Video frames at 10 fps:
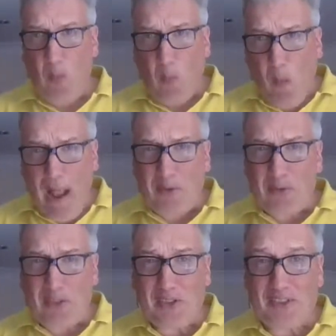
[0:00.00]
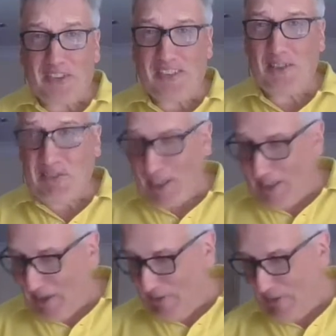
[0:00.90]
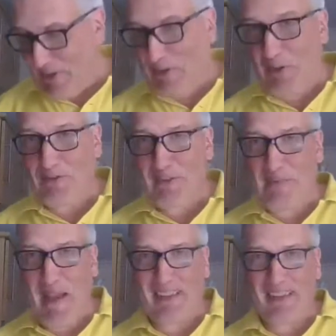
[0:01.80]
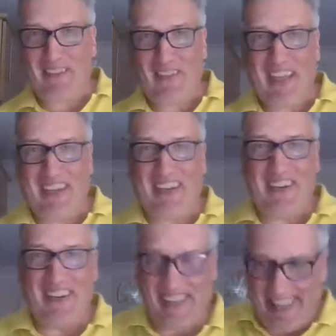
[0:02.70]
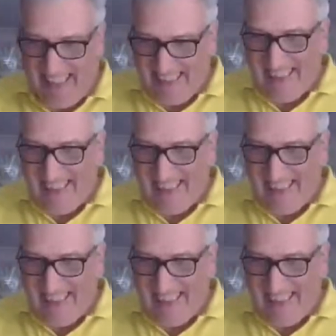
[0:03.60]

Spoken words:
Wowzers, you've taken over the Crofty mantle there, Carly.